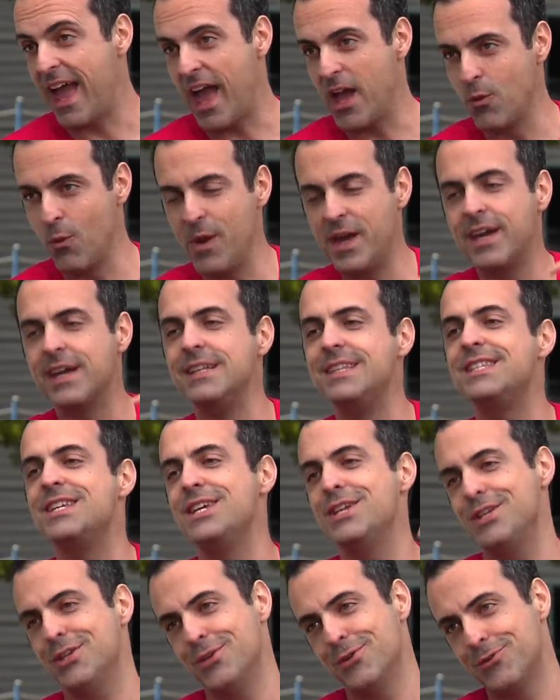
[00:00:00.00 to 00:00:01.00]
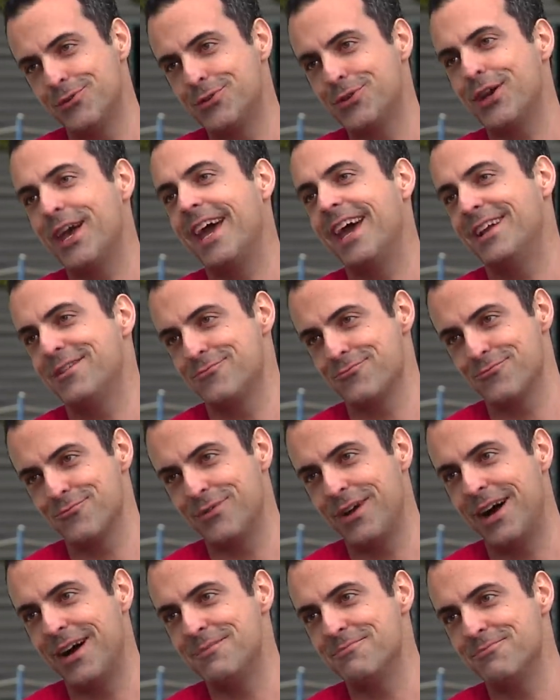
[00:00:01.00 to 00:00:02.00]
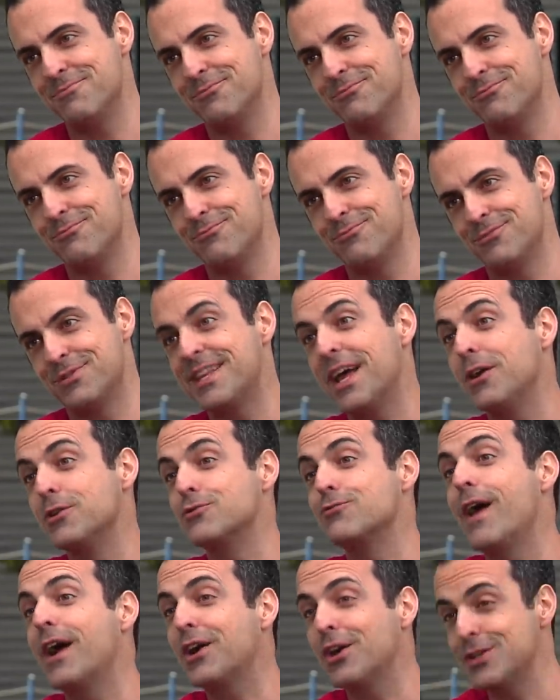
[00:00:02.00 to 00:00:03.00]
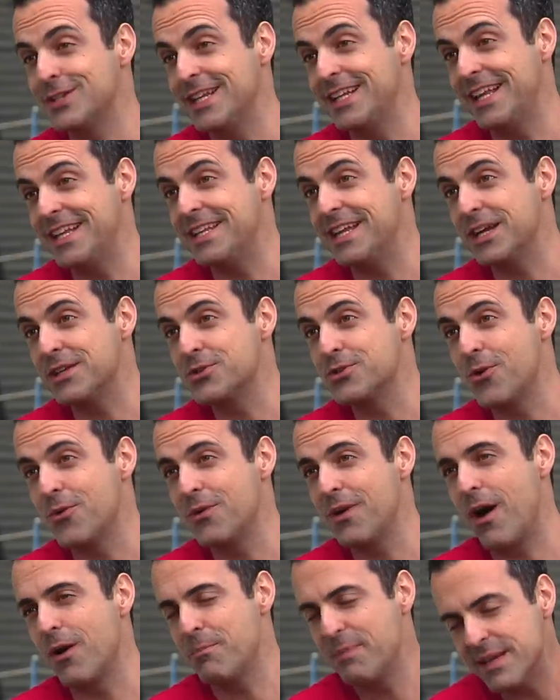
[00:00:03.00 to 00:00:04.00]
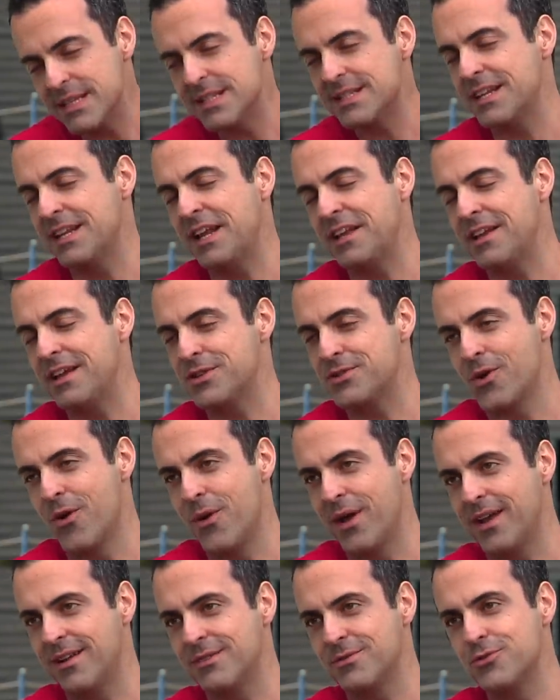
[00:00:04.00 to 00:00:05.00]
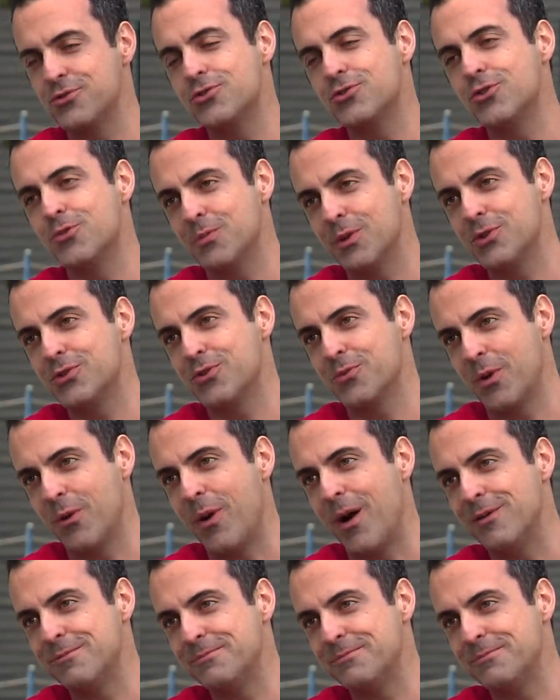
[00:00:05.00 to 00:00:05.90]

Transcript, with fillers: And we continue to hit um, sales records in India. So our business in India is going super and, any slow.